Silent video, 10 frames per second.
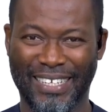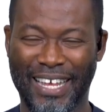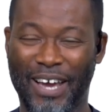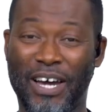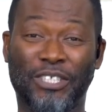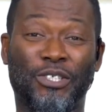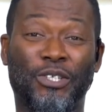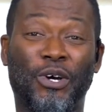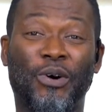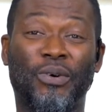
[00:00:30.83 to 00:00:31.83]
Now, as you
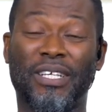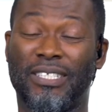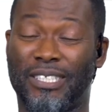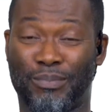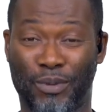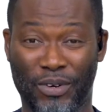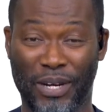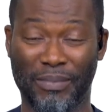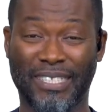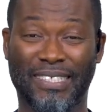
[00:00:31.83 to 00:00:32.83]
know, this
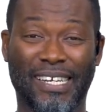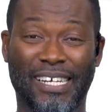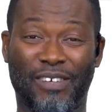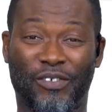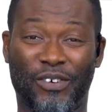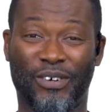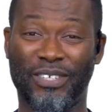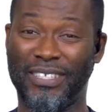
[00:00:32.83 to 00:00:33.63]
program is tailored for